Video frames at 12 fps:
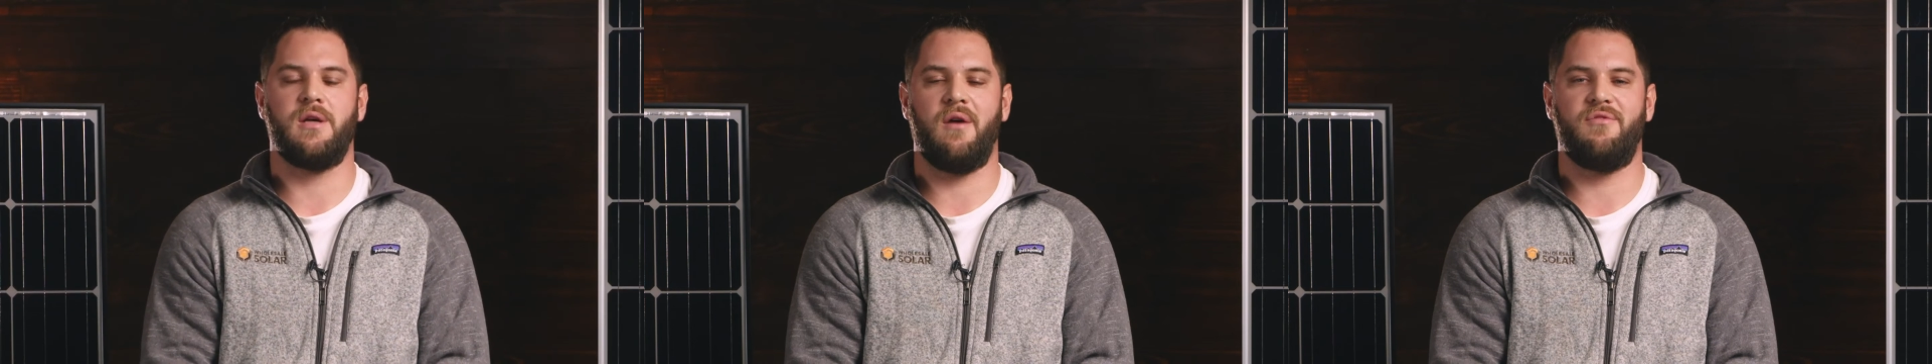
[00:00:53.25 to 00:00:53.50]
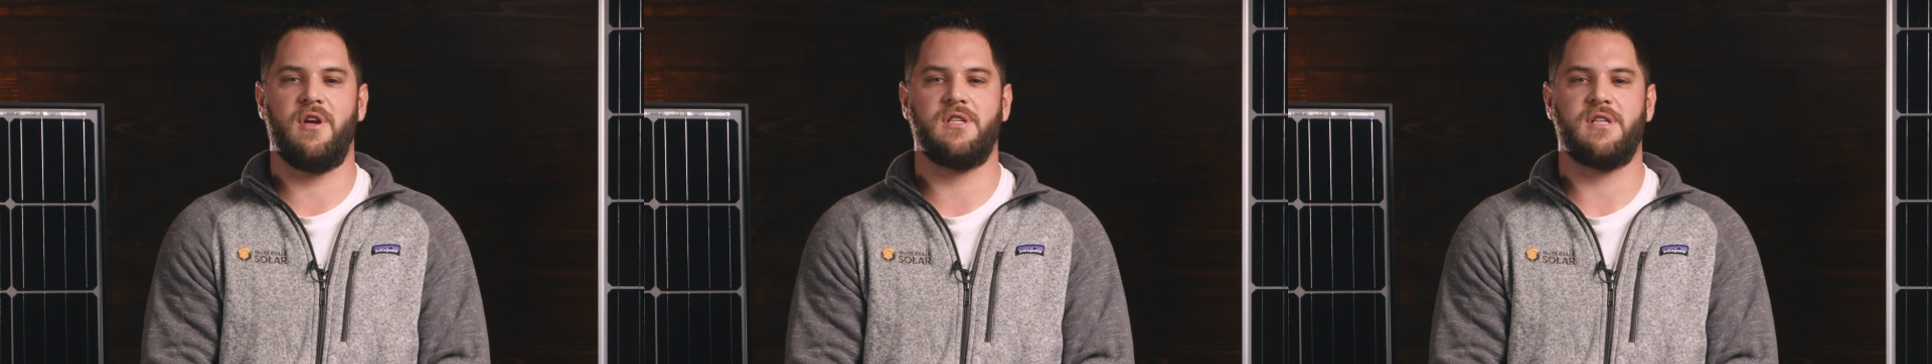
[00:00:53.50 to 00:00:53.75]

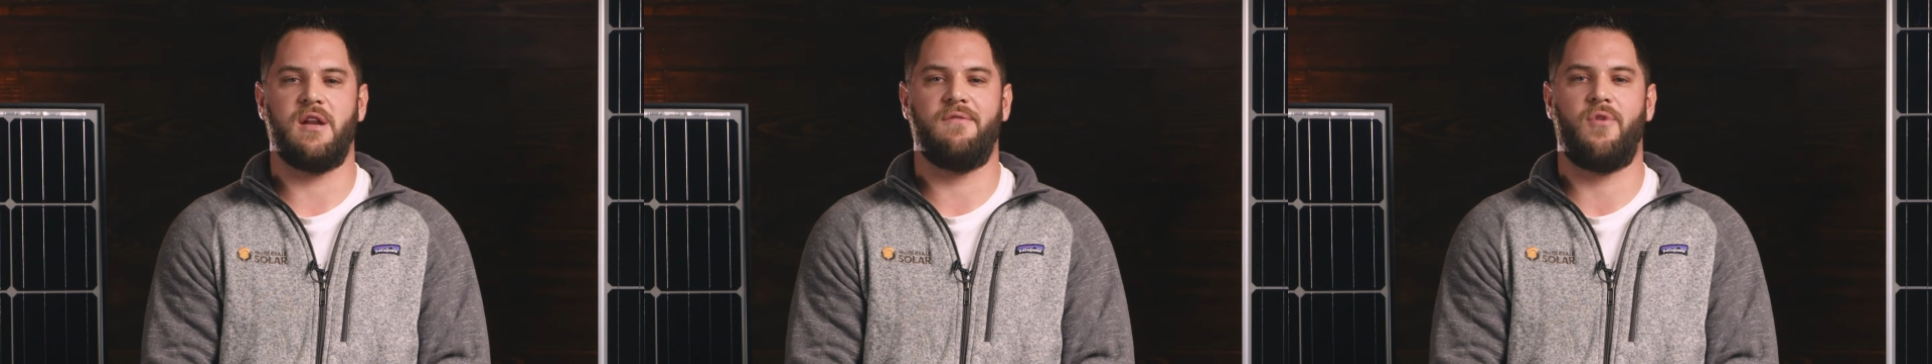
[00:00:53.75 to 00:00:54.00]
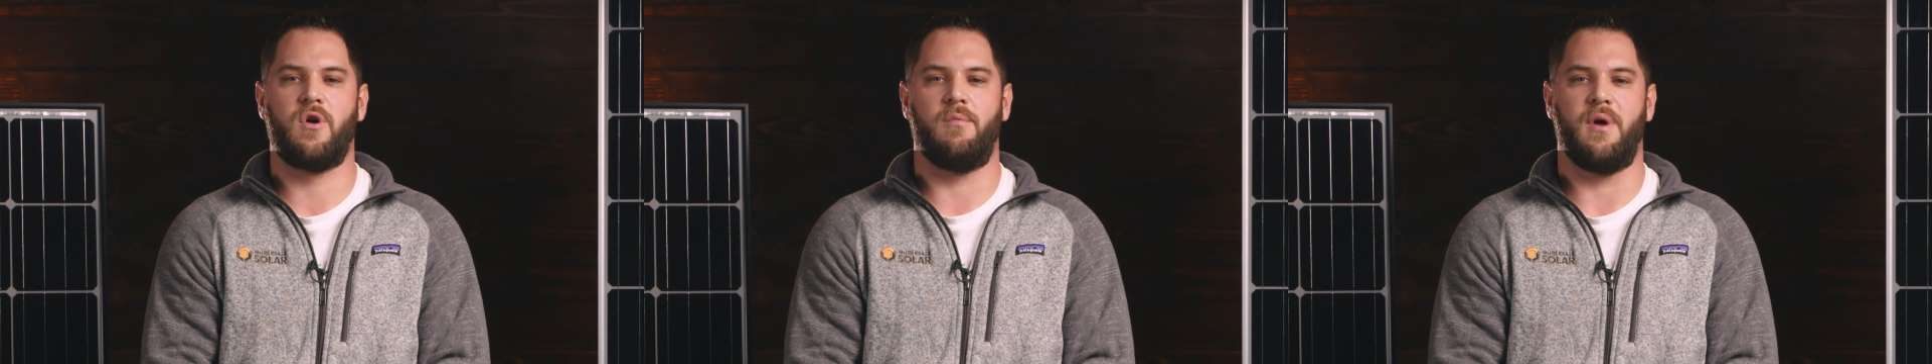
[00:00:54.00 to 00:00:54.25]
toughness, and
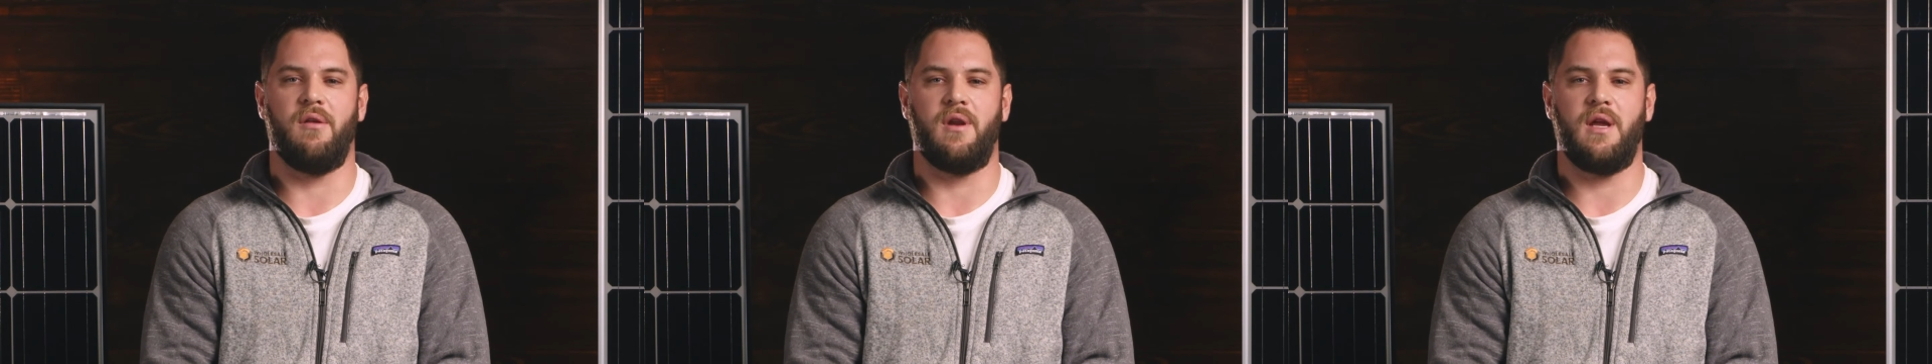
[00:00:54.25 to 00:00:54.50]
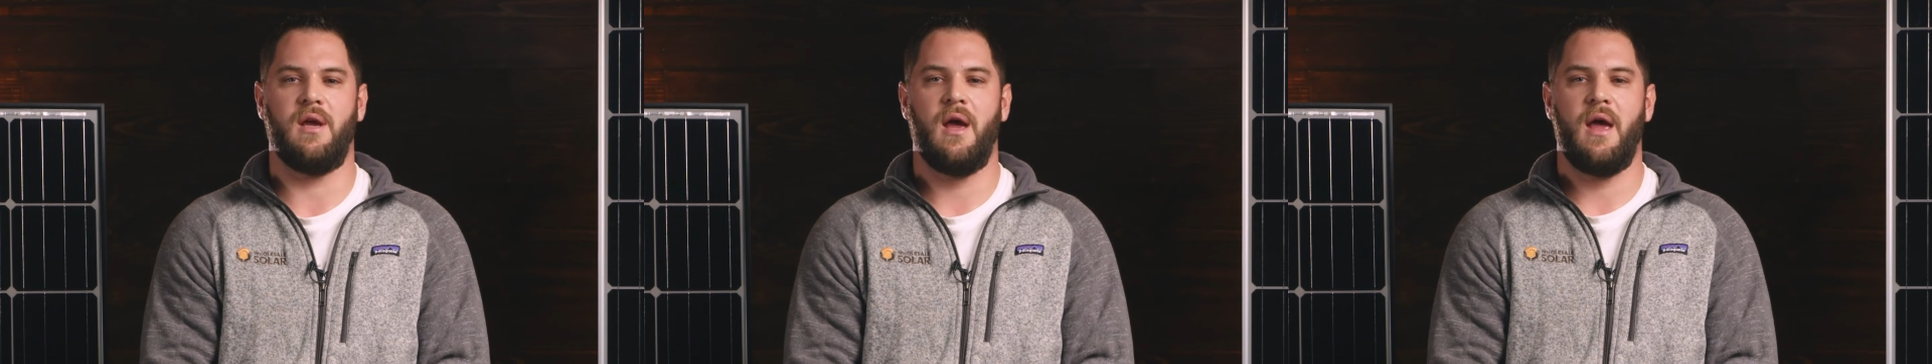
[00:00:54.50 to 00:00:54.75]

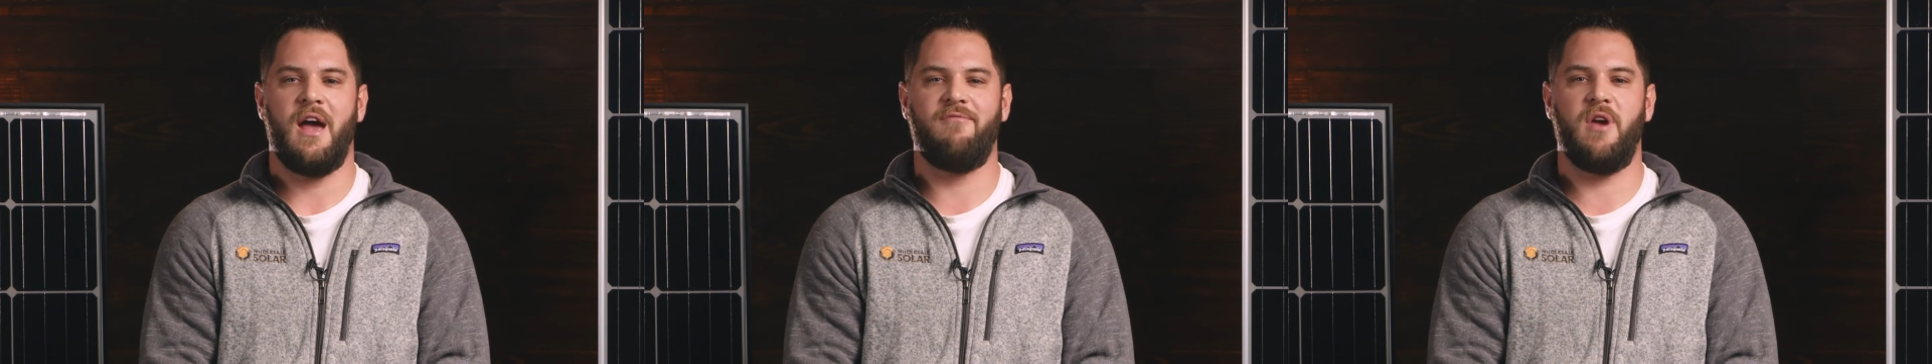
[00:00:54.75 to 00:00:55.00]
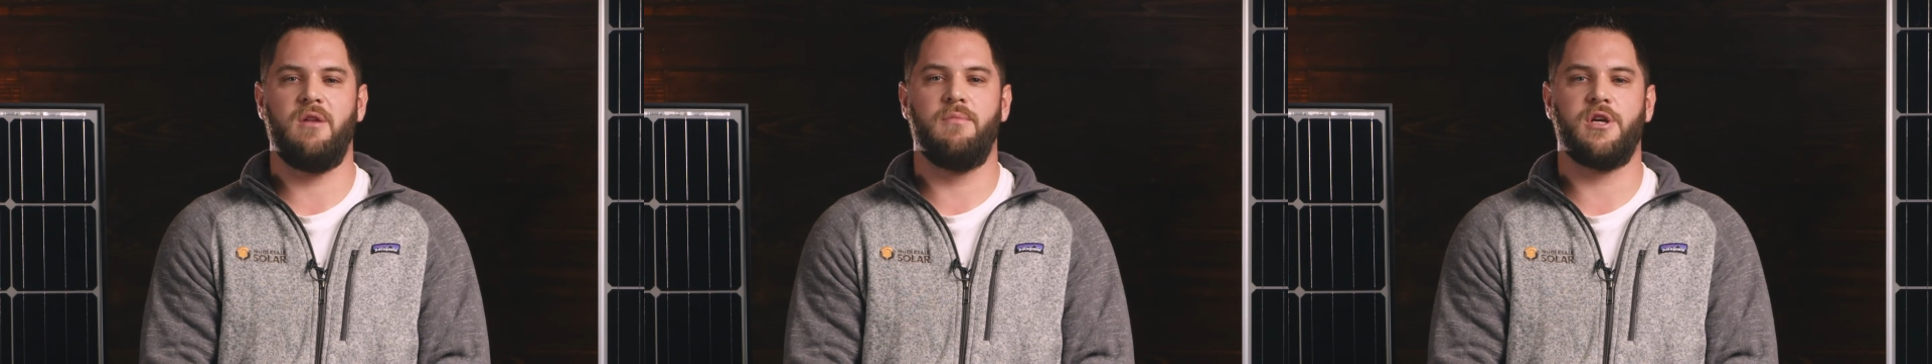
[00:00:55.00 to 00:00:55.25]
affordability
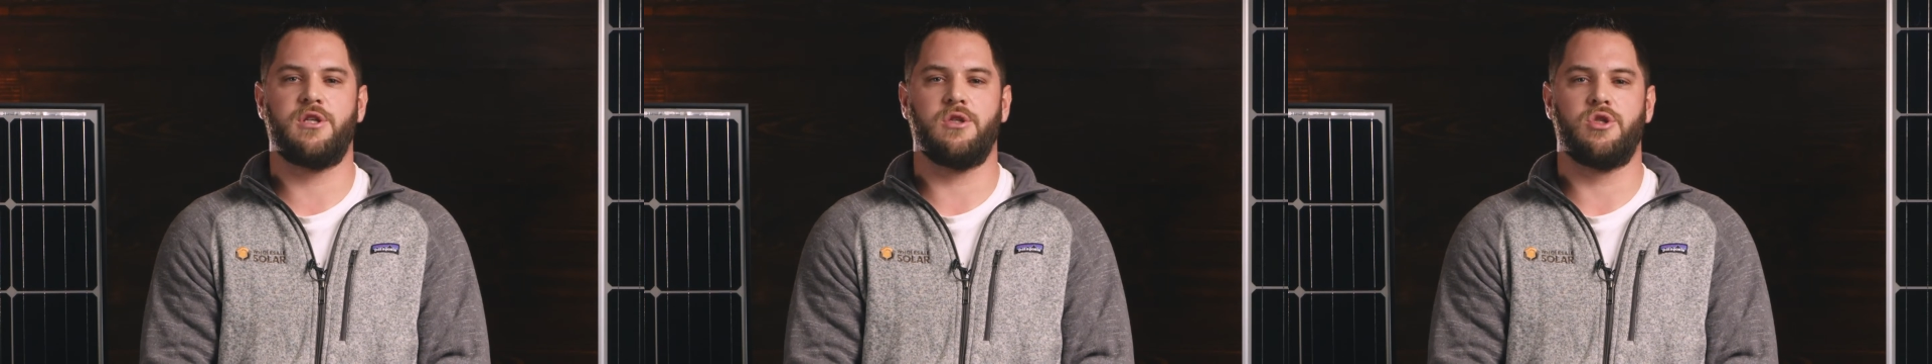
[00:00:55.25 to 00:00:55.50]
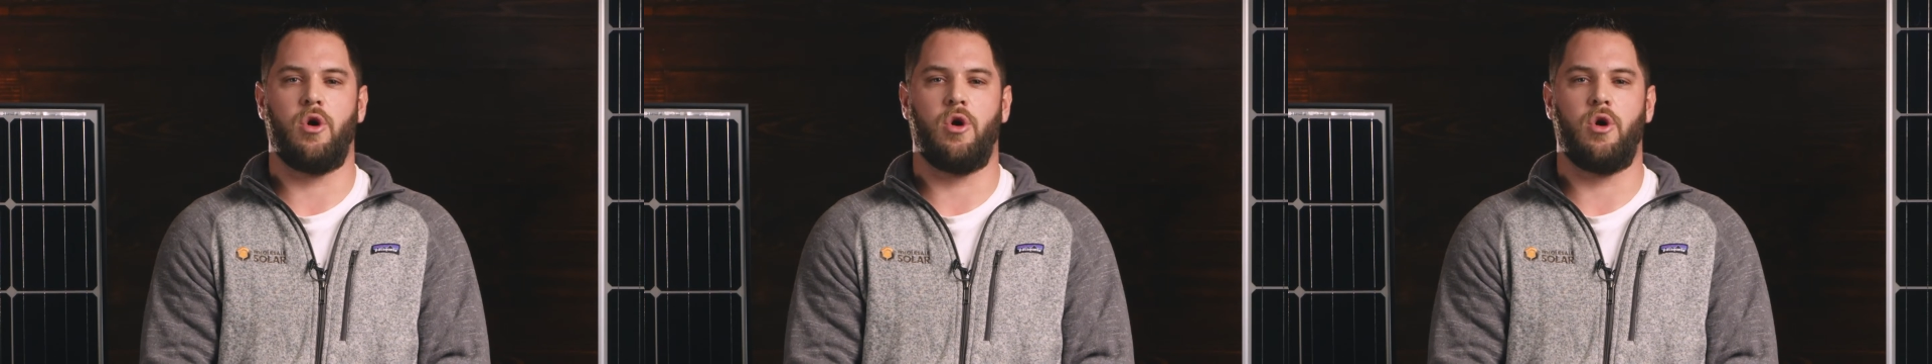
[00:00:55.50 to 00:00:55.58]
have made Mission